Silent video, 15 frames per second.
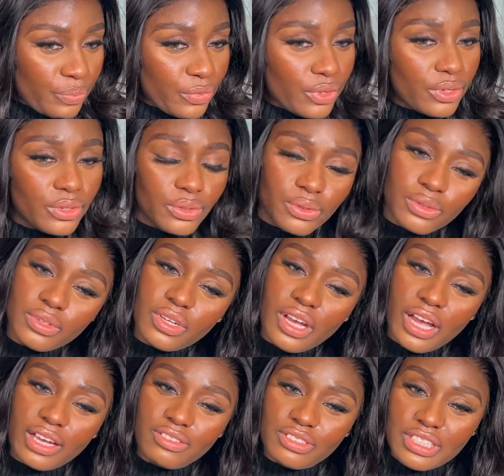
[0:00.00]
you know
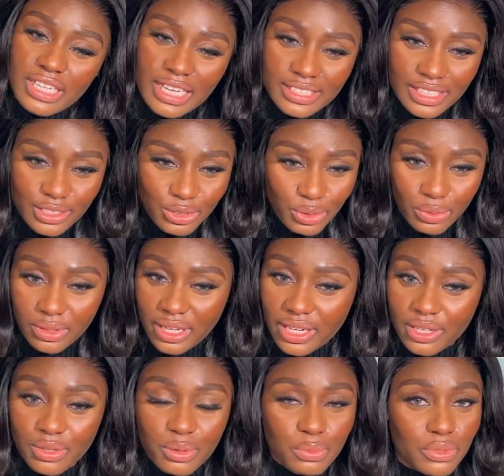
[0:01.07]
i really like that doll like
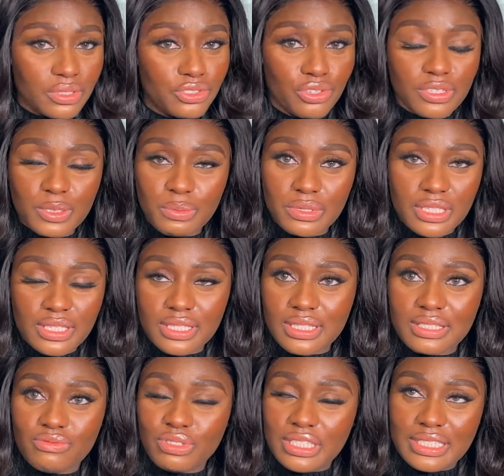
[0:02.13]
look but trust me this is
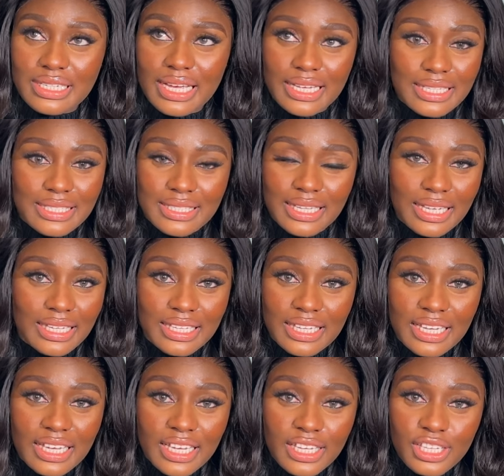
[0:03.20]
really nice like
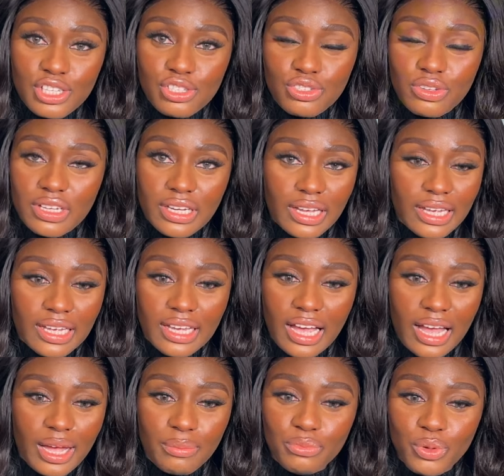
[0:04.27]
it's looking like
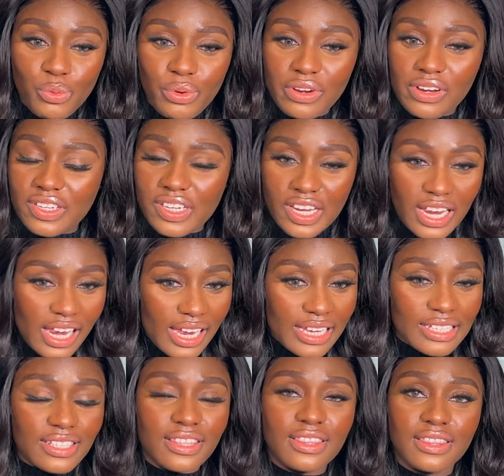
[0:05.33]
i'm not wearing
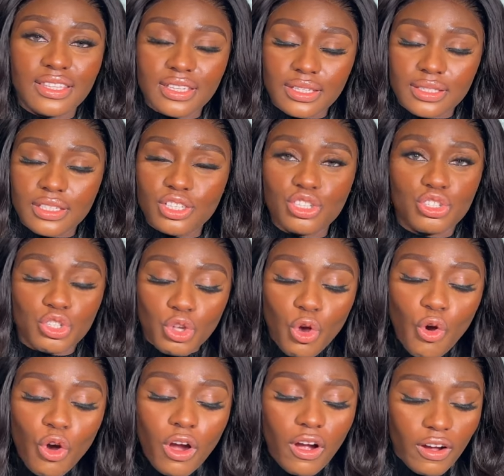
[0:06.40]
anything it's
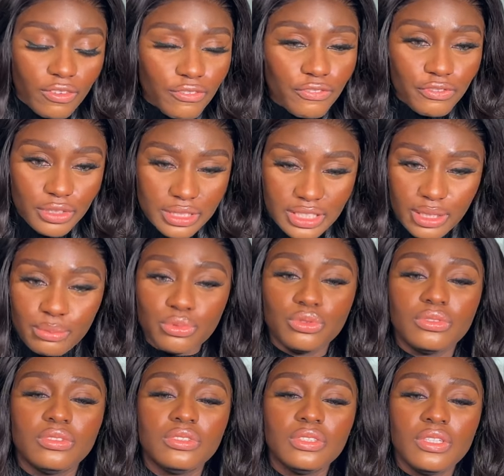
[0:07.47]
so
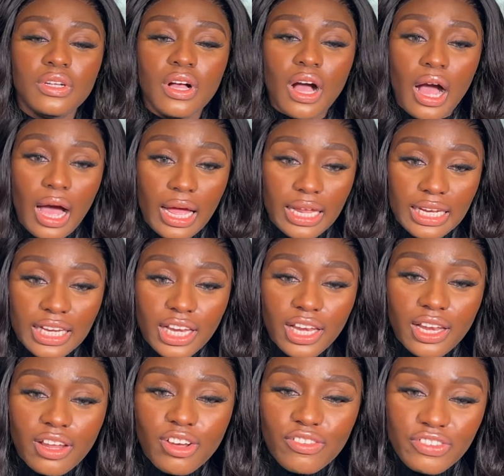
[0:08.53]
comfortable i
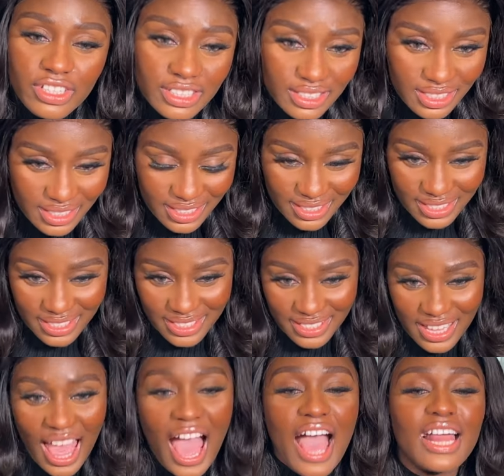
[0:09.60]
love it
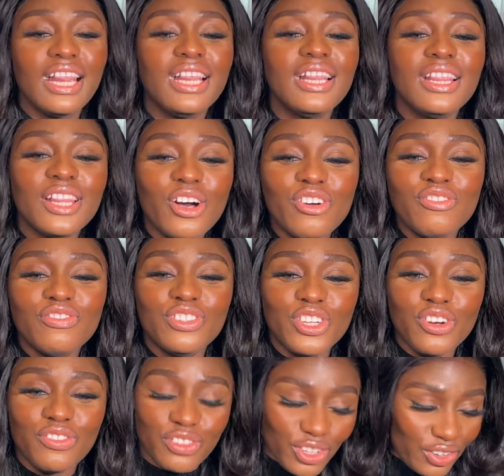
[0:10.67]
i love
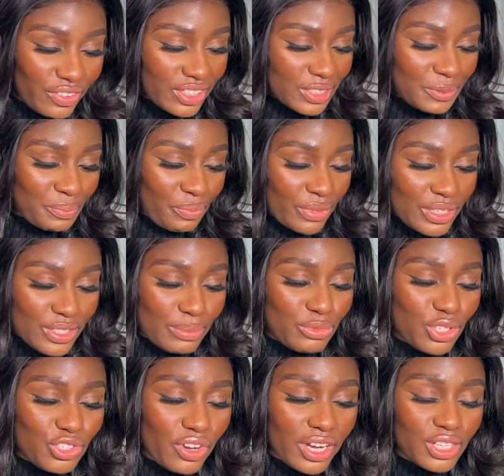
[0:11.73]
love love it so i'm just
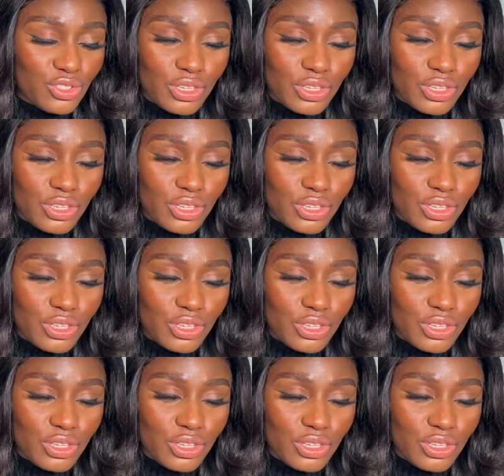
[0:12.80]
trying to